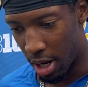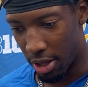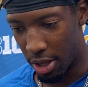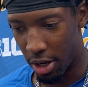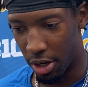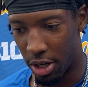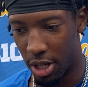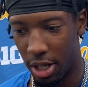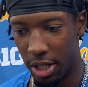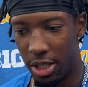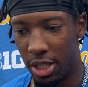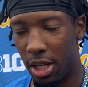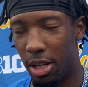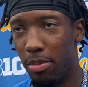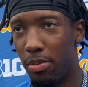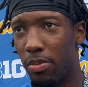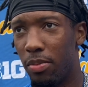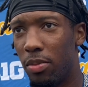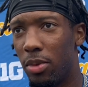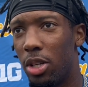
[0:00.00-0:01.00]
they're a good
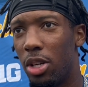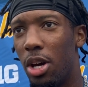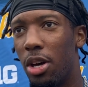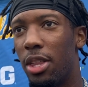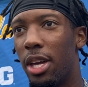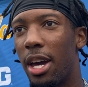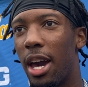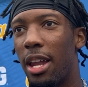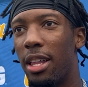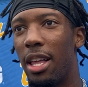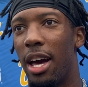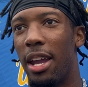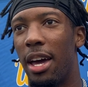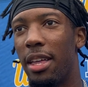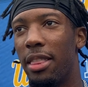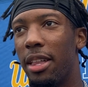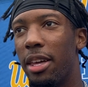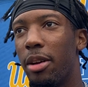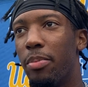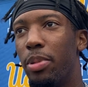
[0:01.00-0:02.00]
team. You know, they got a lot of
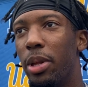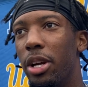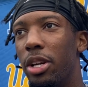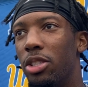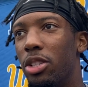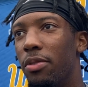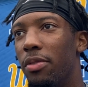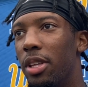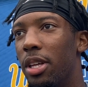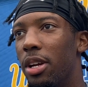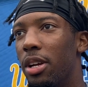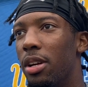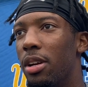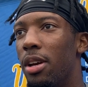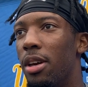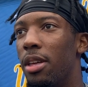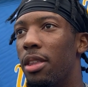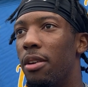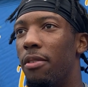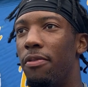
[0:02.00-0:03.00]
athletic players over there.
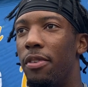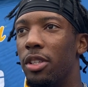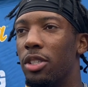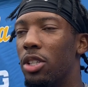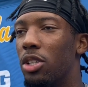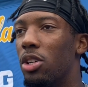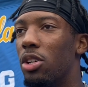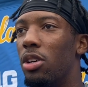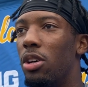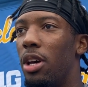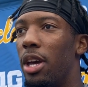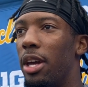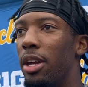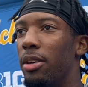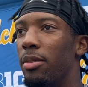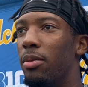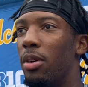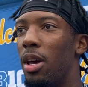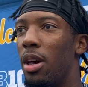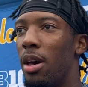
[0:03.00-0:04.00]
They're physical,
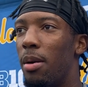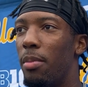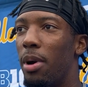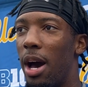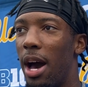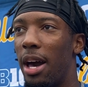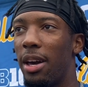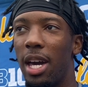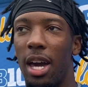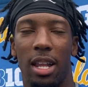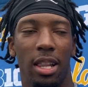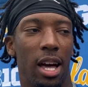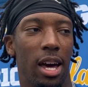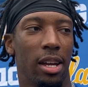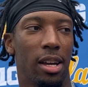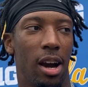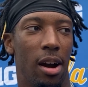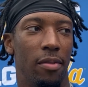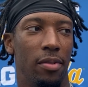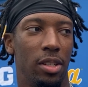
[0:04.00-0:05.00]
and well, uh, I got a lot
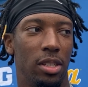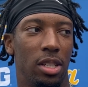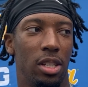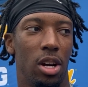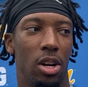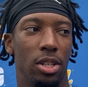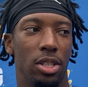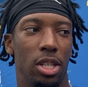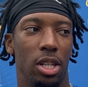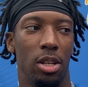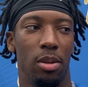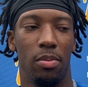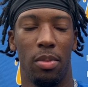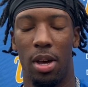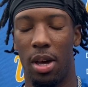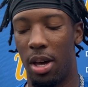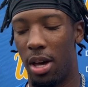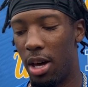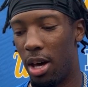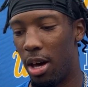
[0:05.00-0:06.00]
of confidence in our team.
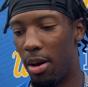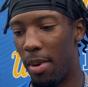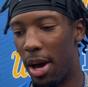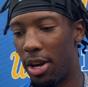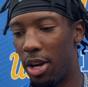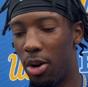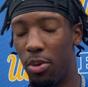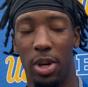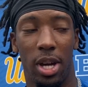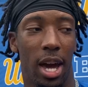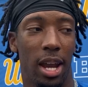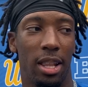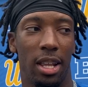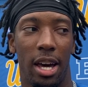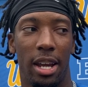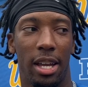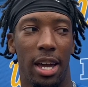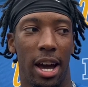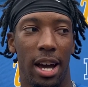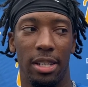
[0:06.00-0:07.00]
Um, I know we got a
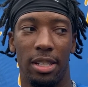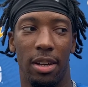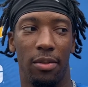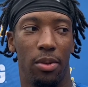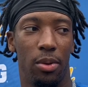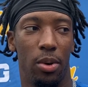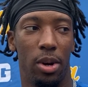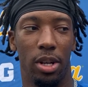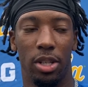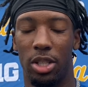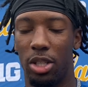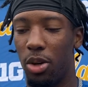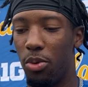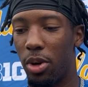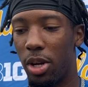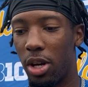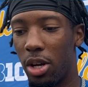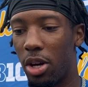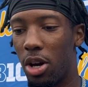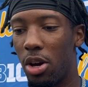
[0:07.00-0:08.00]
lot of guys everywhere, so
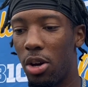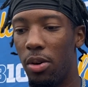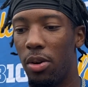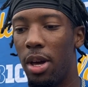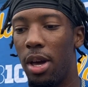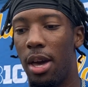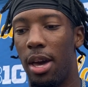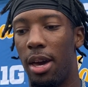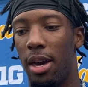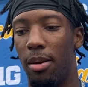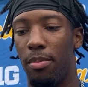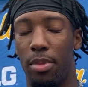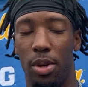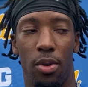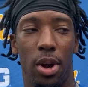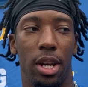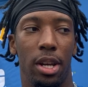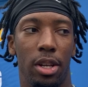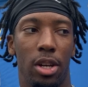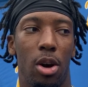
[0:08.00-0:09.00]
we're going to go and be
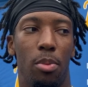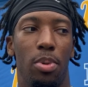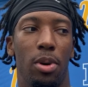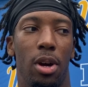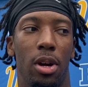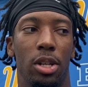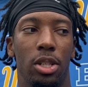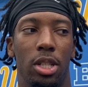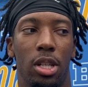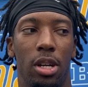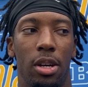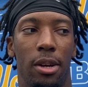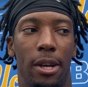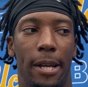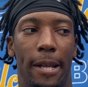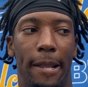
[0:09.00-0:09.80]
ready to go put on a show